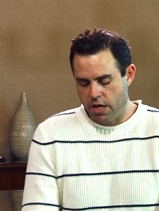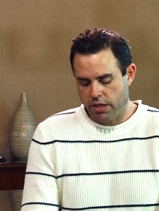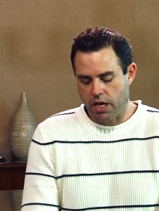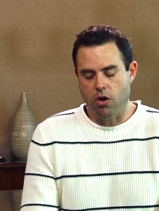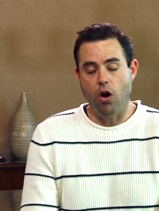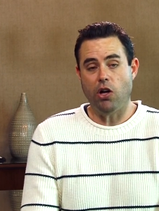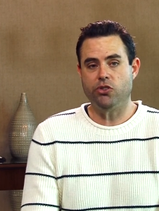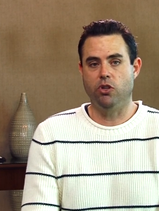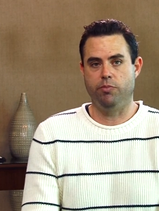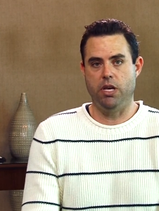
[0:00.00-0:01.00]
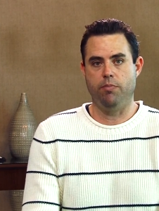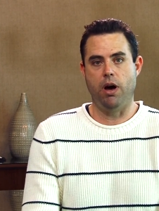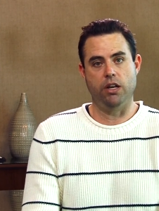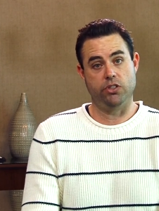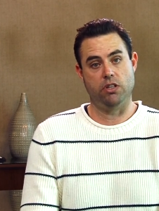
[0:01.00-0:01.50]
can also be
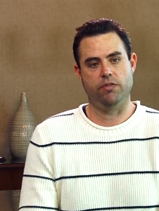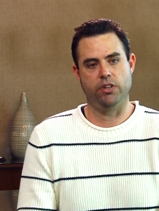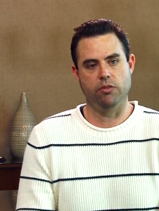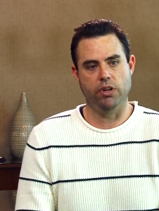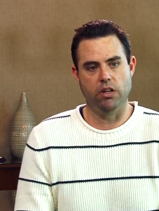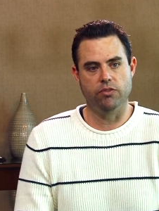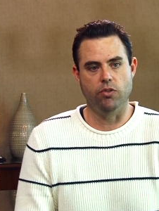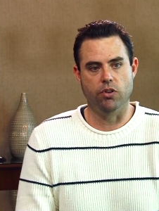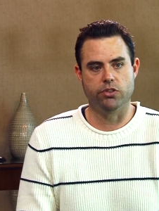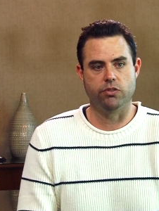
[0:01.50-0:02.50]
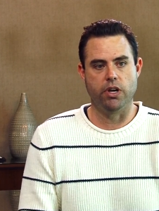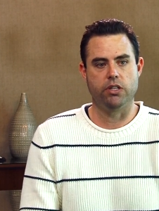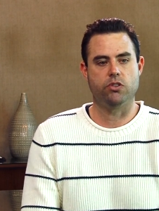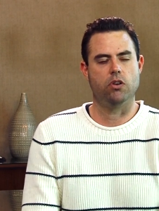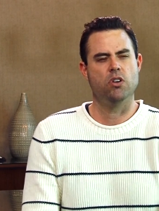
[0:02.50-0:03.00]
positively reinforced,
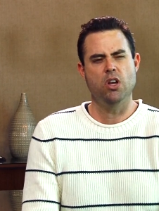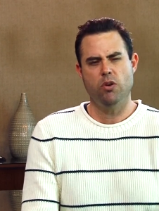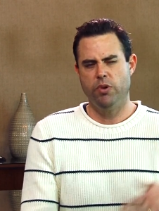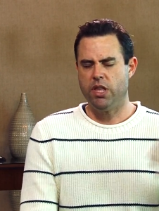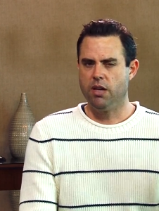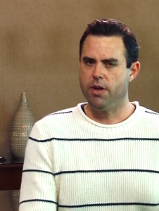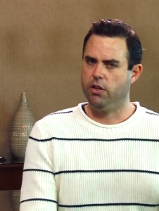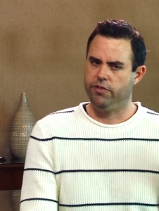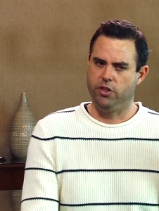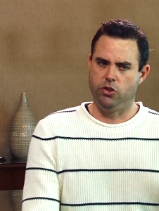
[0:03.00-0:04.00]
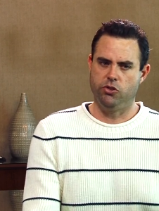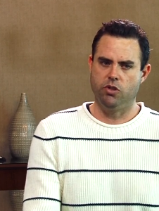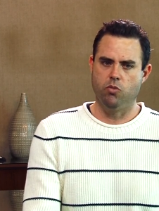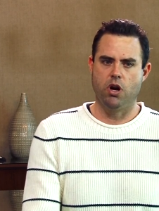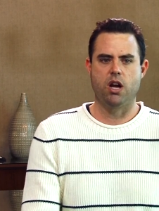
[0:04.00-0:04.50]
right? So we think about if you do
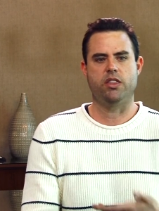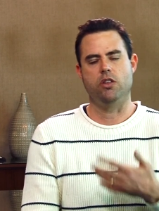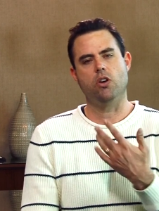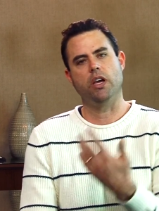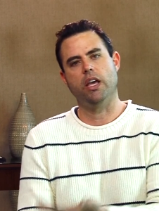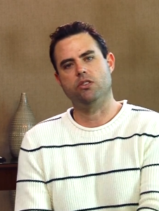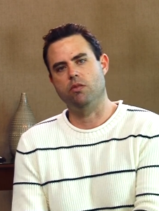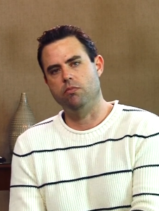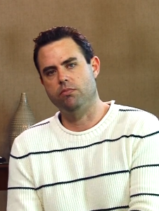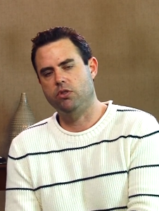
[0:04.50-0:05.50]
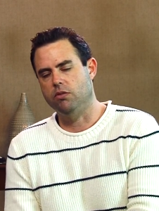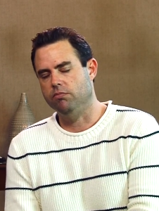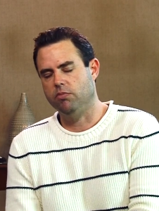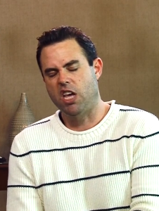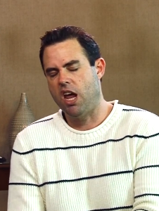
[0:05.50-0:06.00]
some work, then you can get
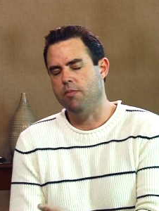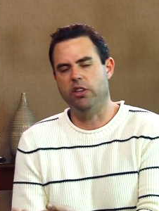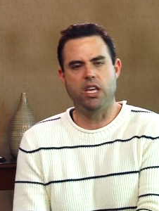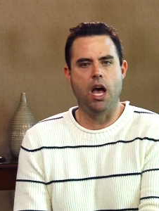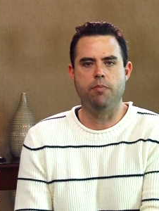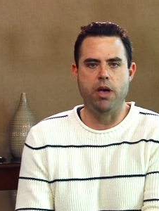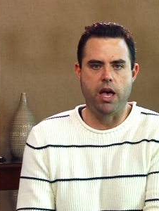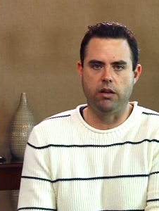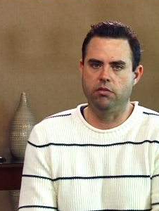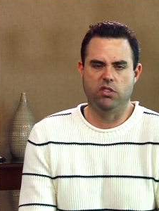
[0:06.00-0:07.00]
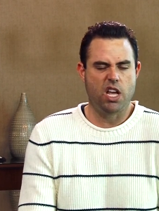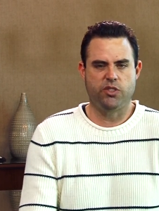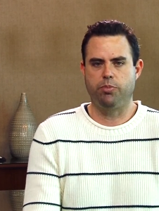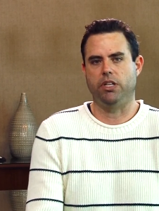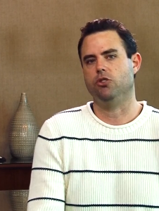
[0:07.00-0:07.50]
some game on the iPad. That's
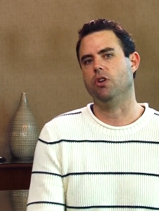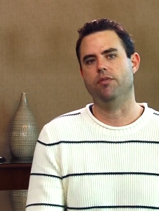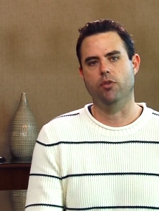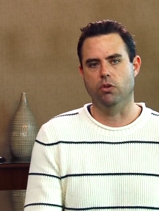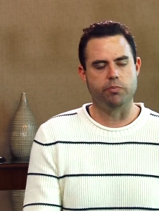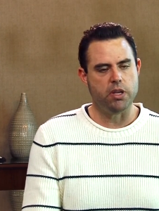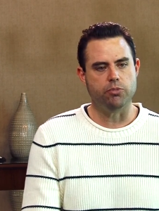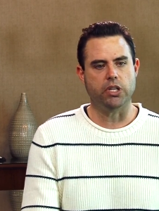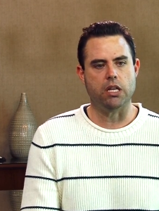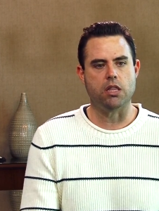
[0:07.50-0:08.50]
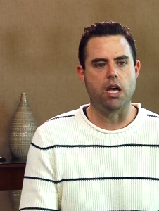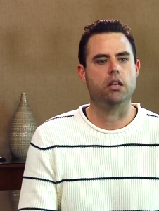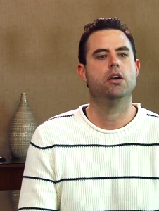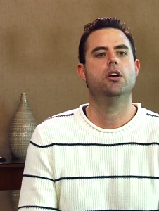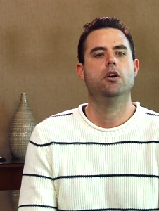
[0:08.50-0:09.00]
pretty straightforward. People get
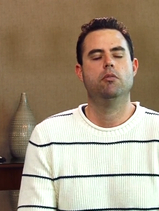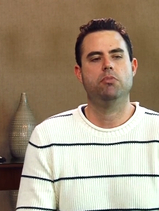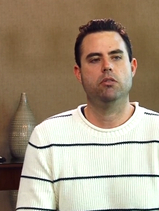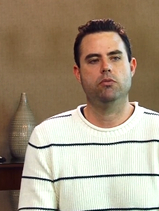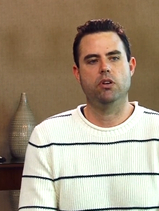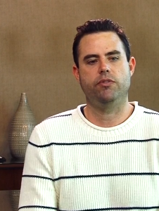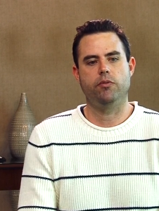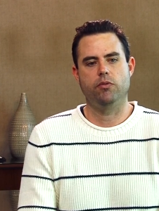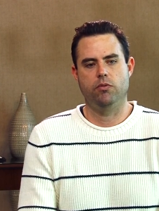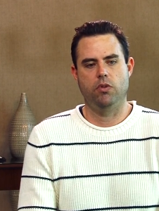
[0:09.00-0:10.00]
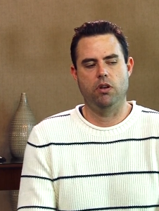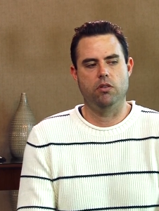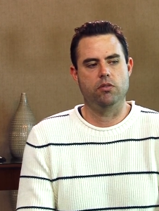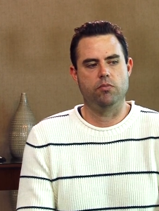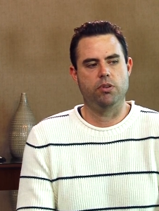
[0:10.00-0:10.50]
that. But
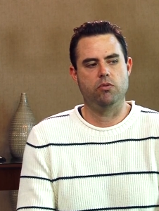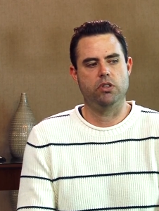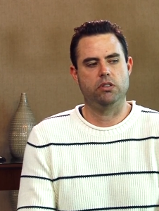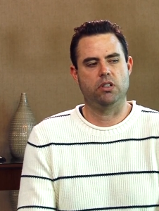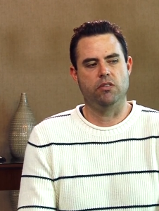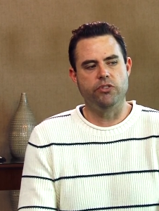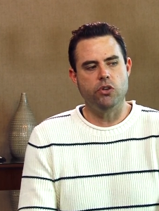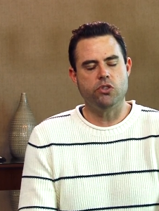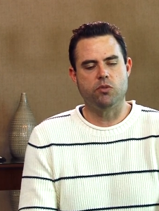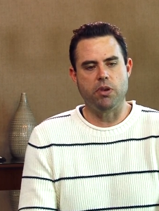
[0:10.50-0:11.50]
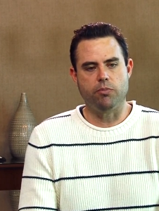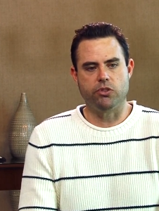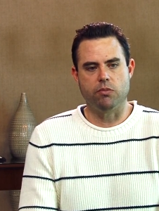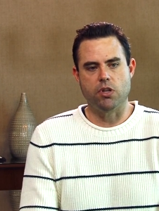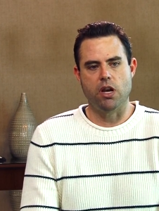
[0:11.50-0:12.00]
what confuses people
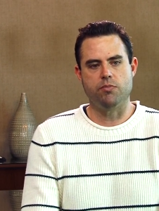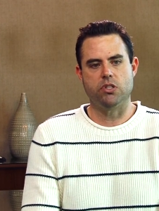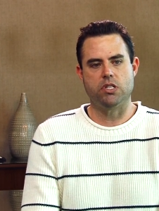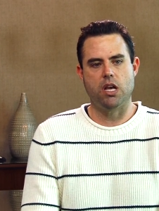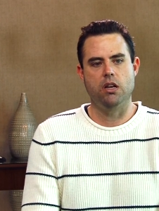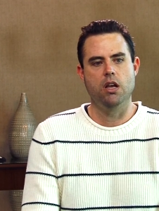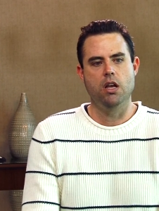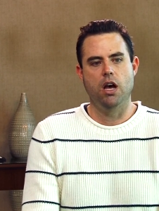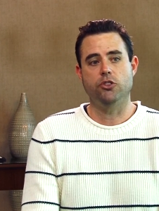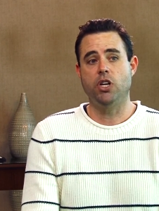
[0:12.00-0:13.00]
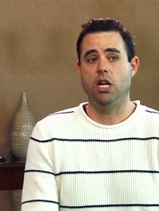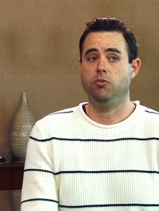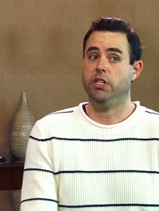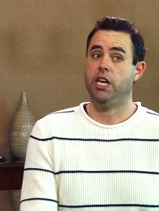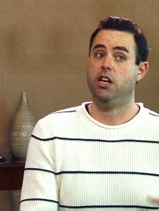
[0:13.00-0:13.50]
sometimes is that a child
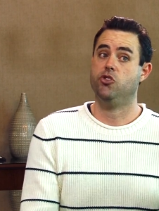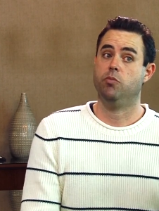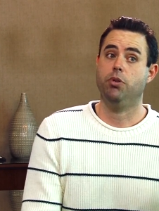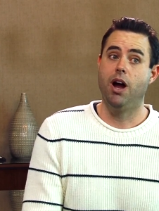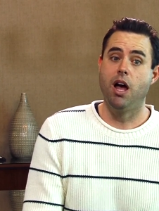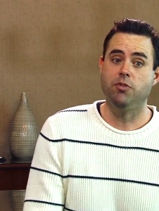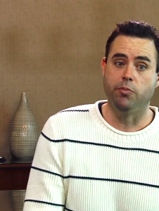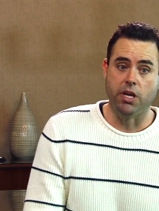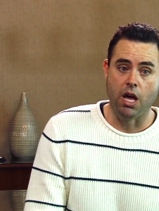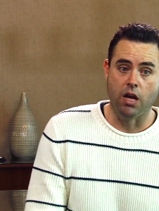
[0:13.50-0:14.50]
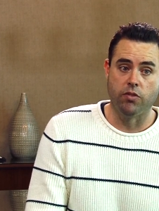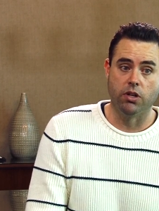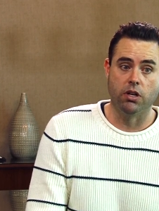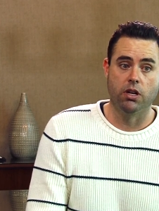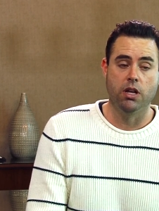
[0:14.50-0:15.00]
will engage in problem
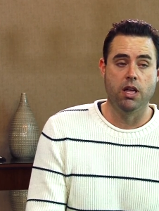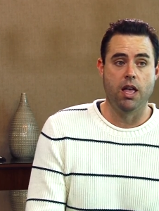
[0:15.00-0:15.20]
behavior